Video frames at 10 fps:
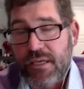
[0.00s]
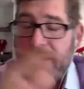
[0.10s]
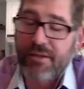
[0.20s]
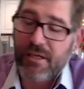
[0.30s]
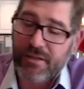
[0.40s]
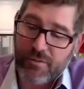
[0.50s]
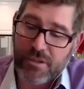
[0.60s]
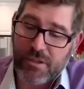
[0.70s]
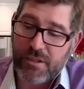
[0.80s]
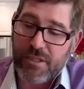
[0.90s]
And I thought that was
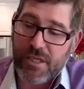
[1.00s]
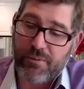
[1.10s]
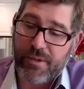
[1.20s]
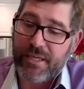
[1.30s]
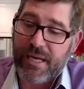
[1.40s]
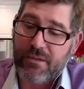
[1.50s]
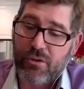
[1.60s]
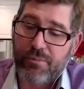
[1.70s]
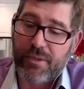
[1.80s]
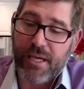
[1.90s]
cliche when my dad
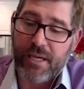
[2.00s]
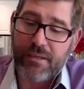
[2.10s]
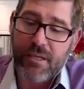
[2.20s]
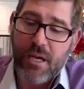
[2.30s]
told me that.